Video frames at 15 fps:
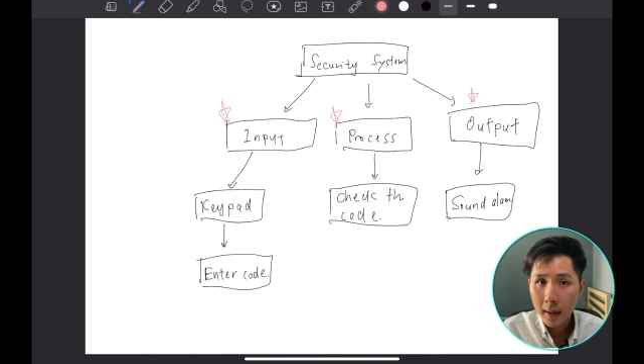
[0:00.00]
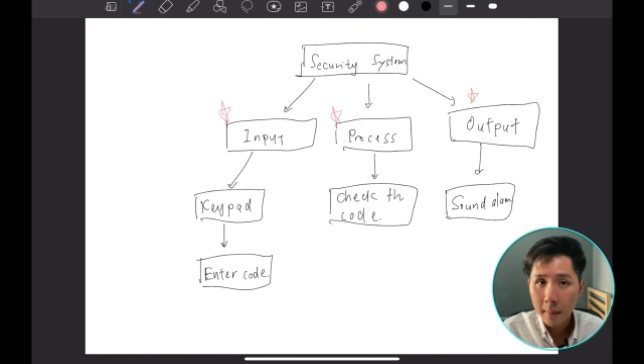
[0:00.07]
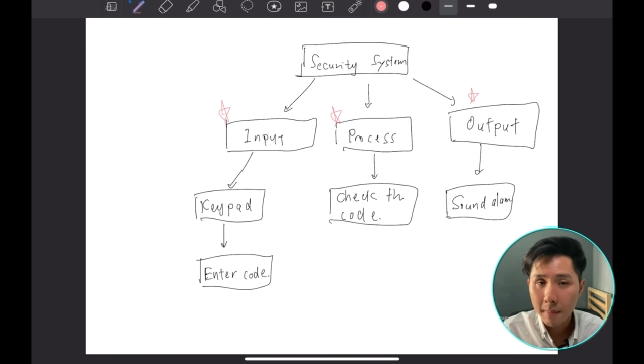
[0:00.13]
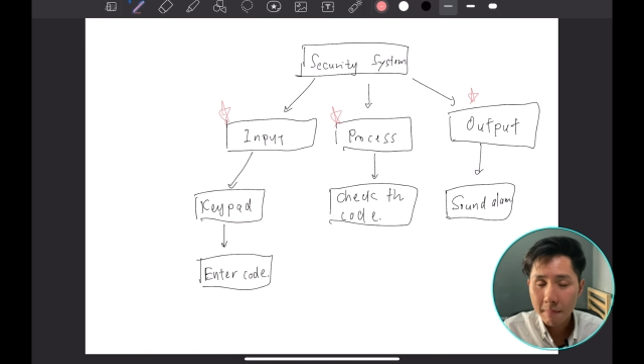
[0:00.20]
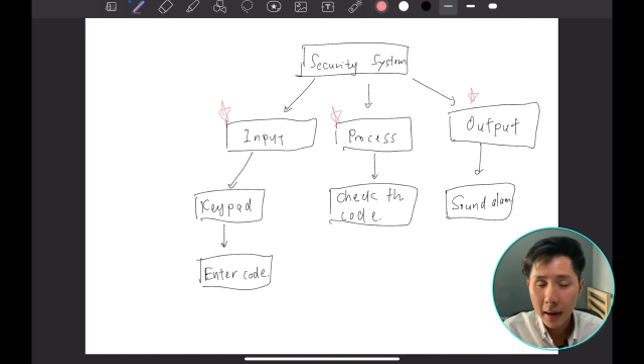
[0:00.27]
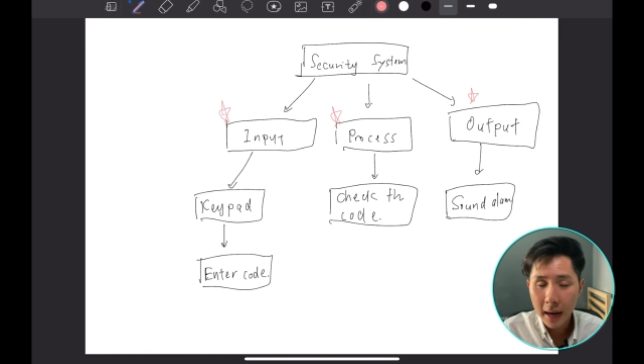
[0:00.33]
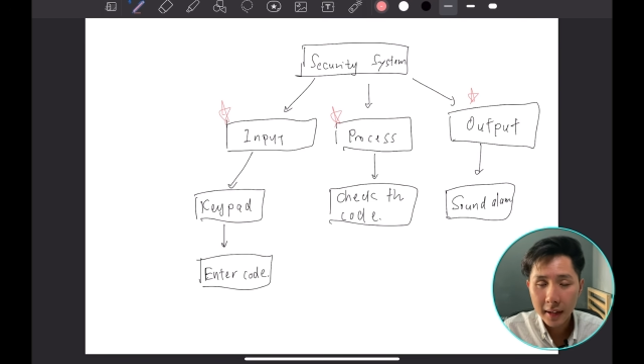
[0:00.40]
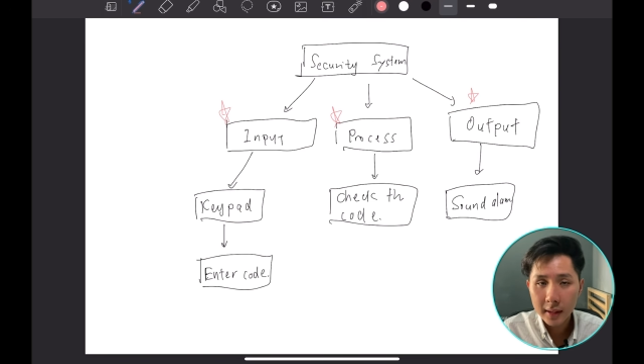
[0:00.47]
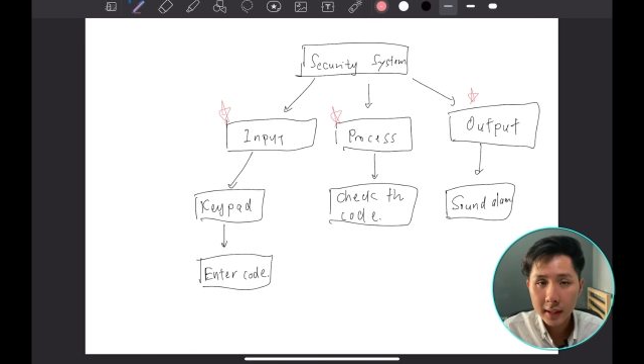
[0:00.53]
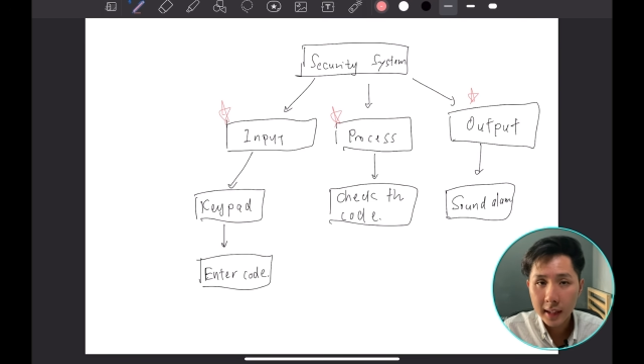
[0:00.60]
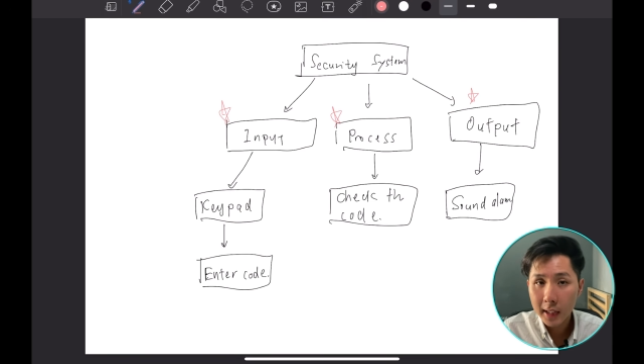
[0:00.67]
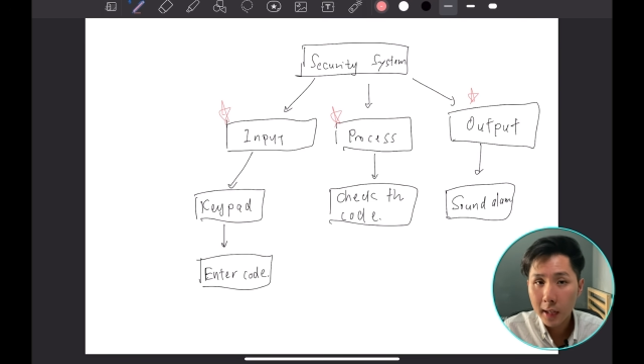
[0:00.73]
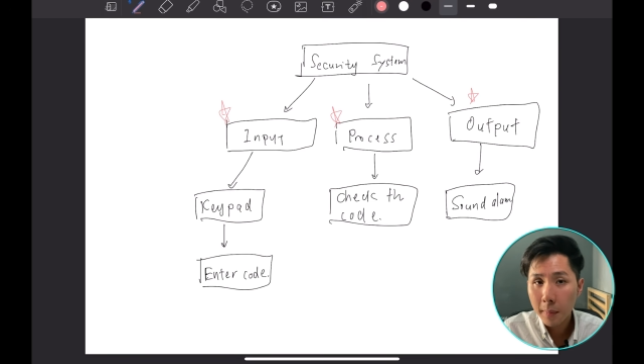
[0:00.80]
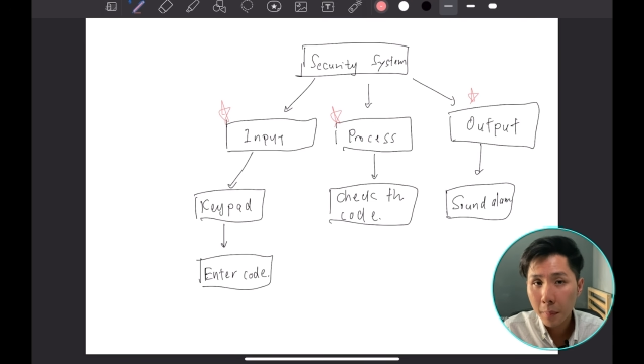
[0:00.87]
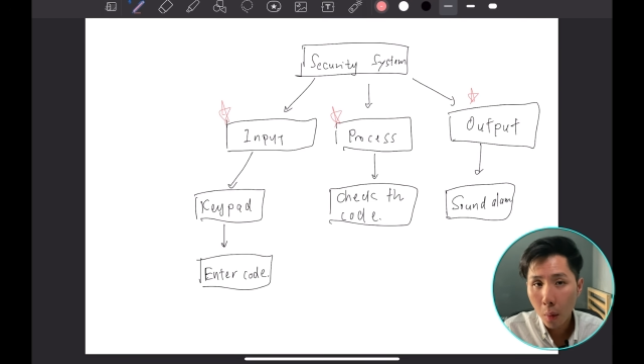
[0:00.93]
better
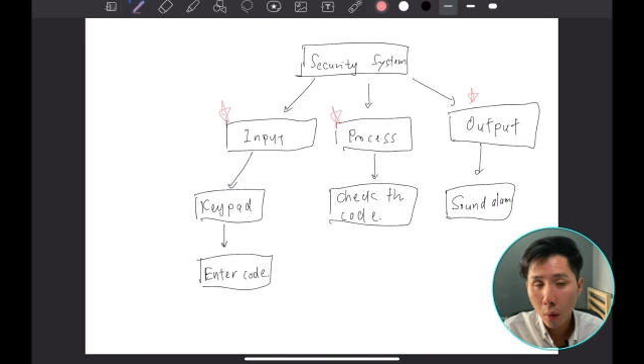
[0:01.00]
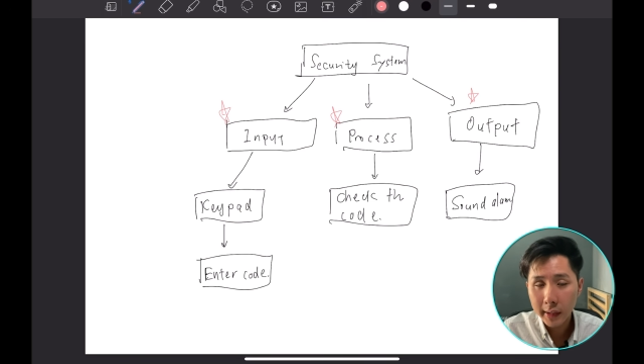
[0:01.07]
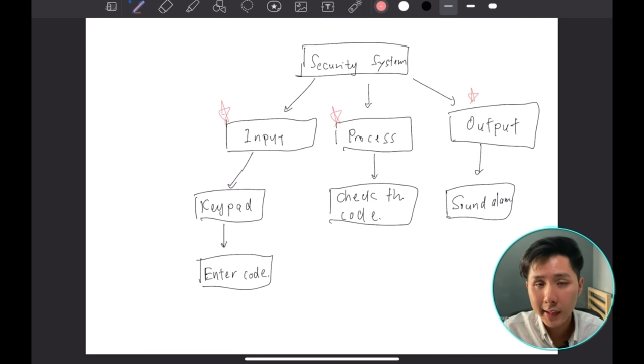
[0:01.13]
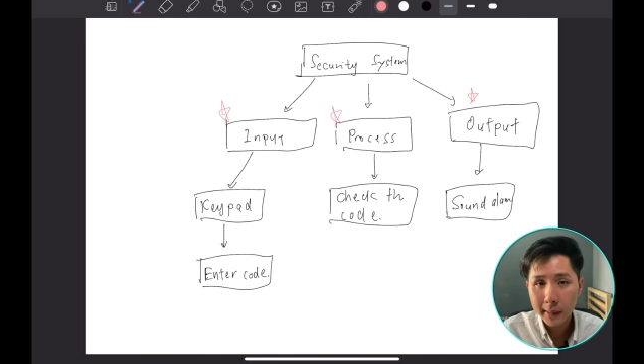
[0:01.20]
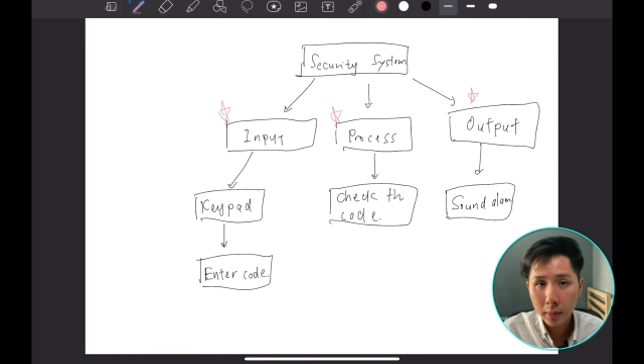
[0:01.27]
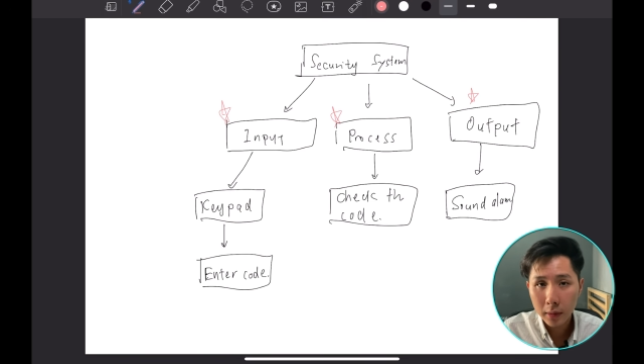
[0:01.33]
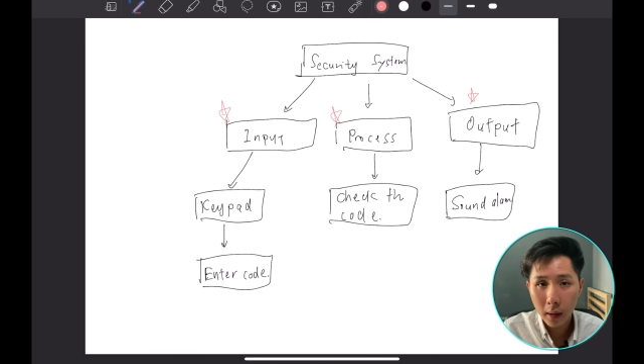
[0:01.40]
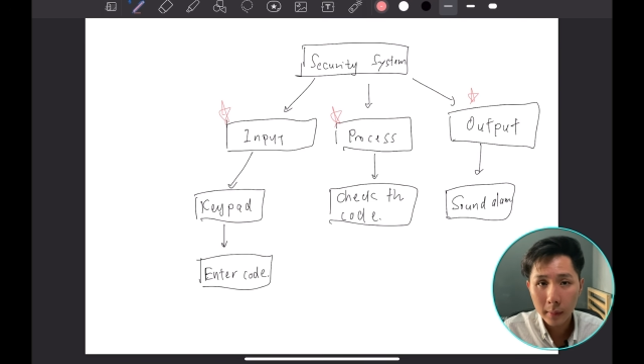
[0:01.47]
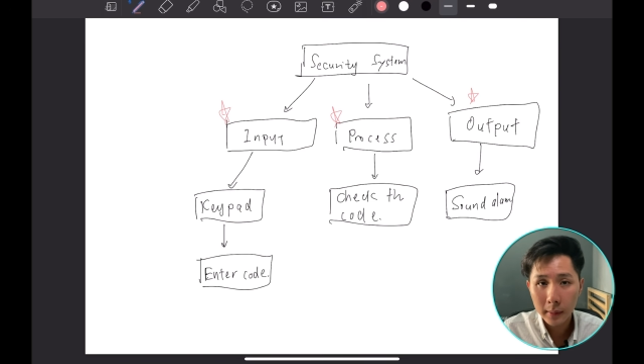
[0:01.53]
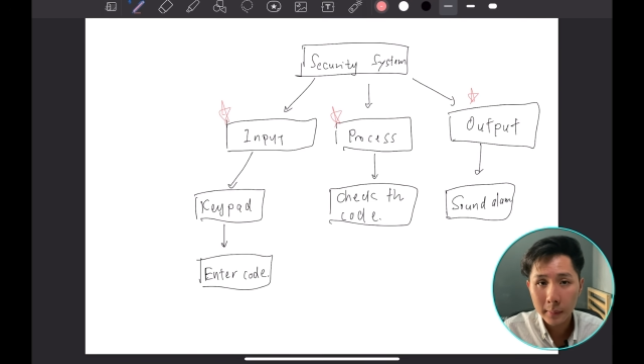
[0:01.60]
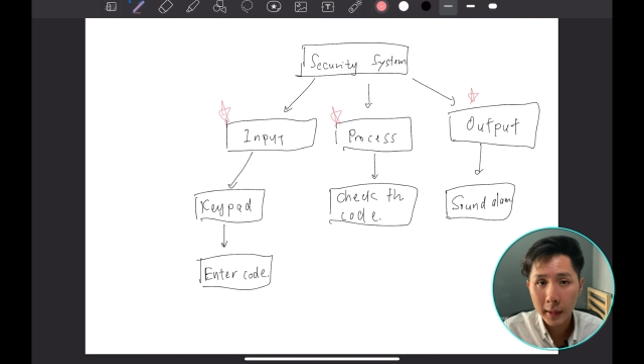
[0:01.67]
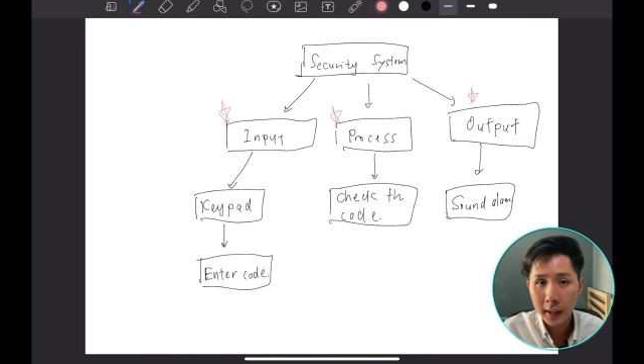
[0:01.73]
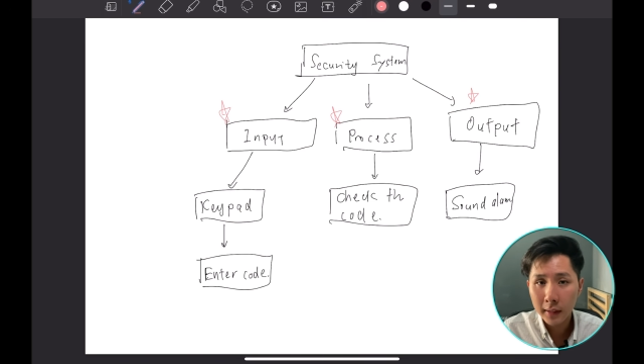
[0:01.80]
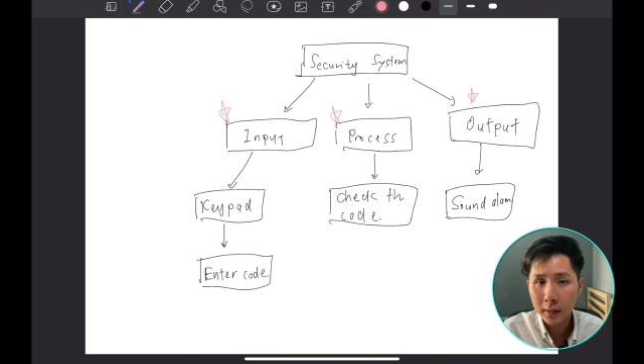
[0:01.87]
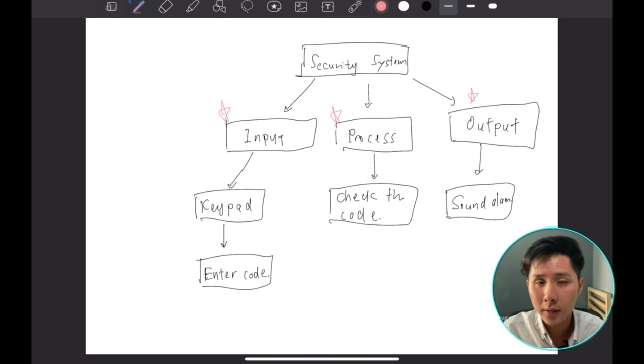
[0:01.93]
decompose the problem
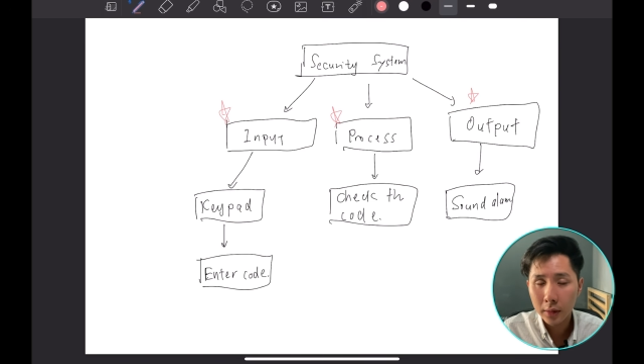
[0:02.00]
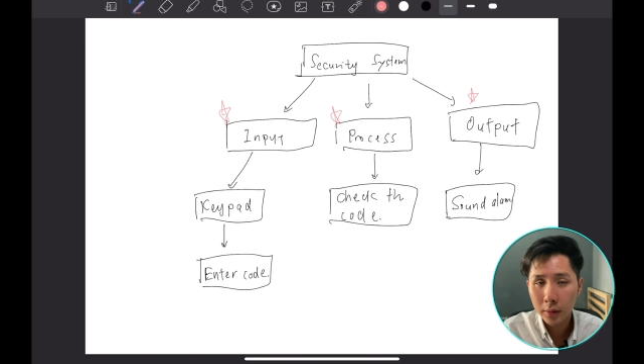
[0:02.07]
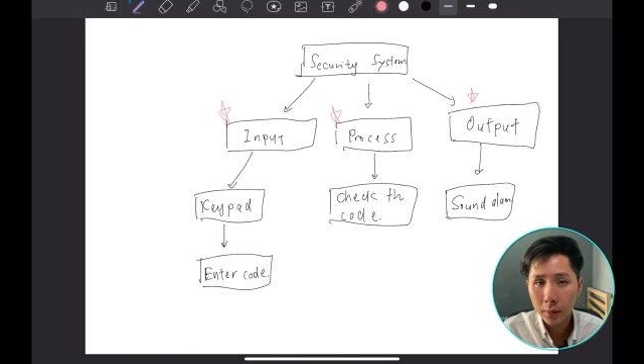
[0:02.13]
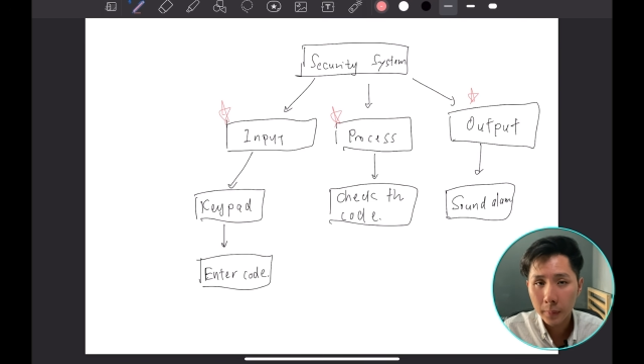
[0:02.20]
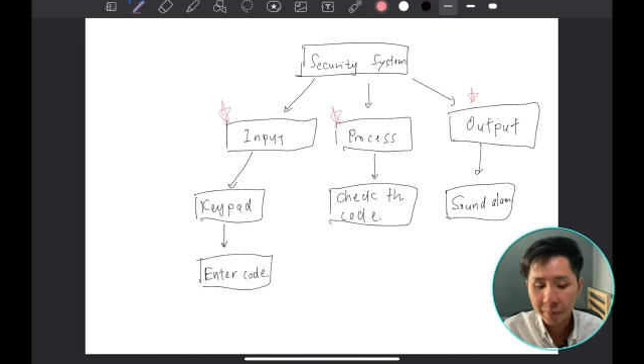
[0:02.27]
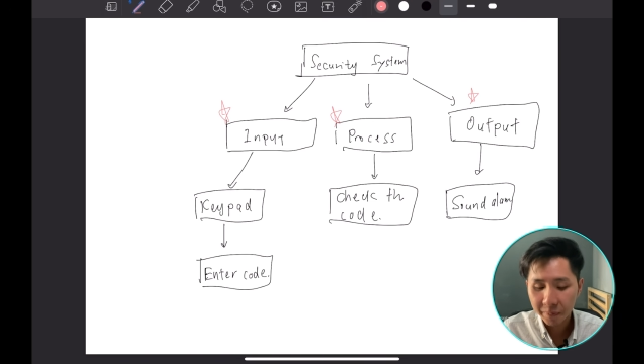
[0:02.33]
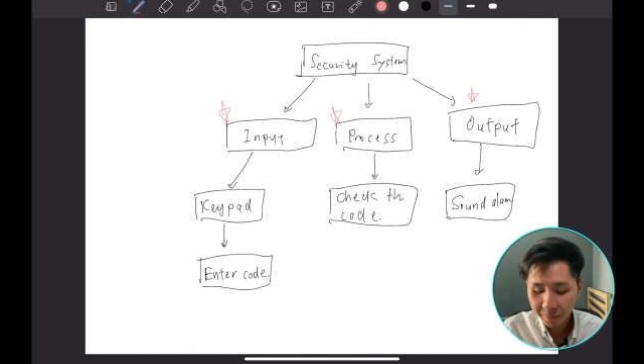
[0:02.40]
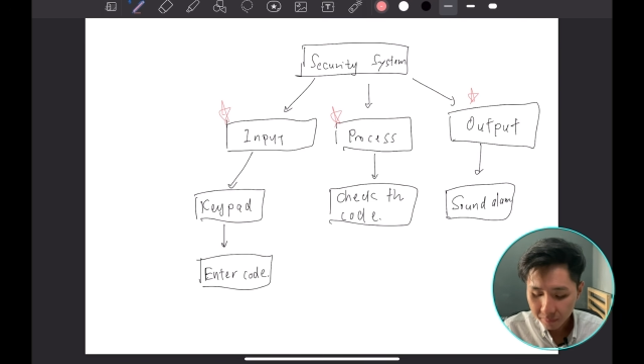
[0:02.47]
into